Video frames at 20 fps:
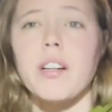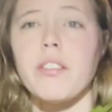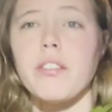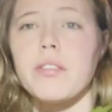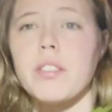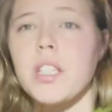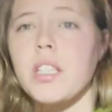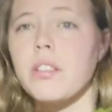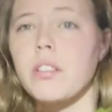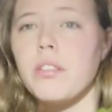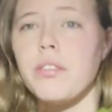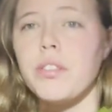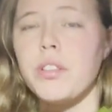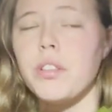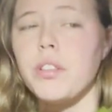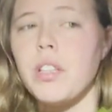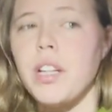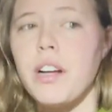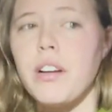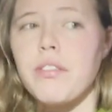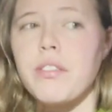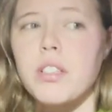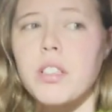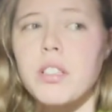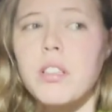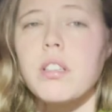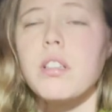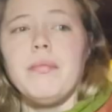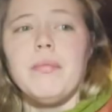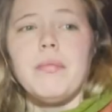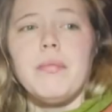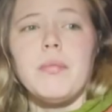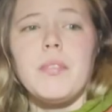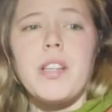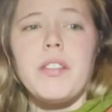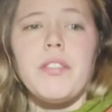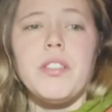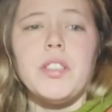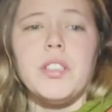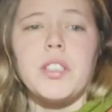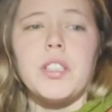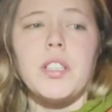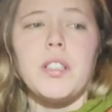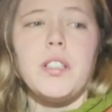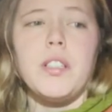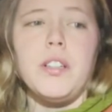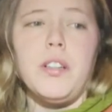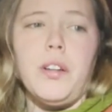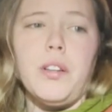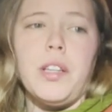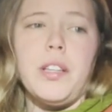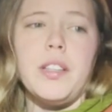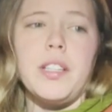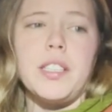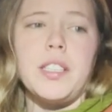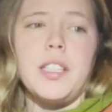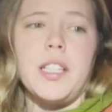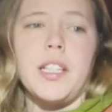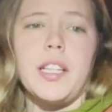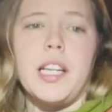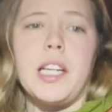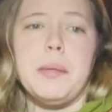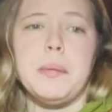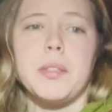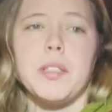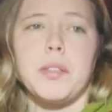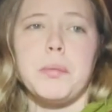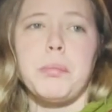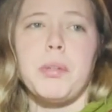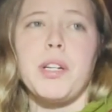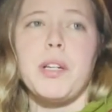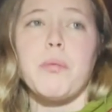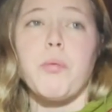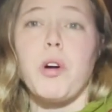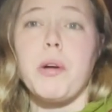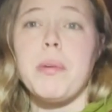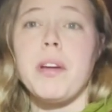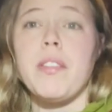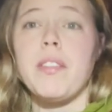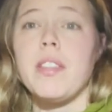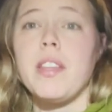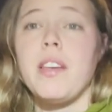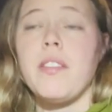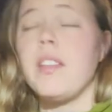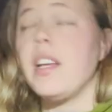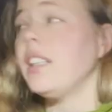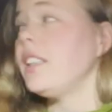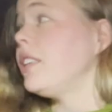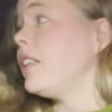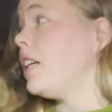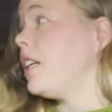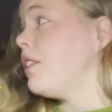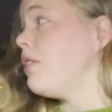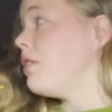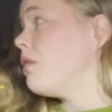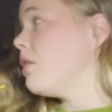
of diesel fuel left it feels good to know that this thing keeps us pretty warm. And, and that's not even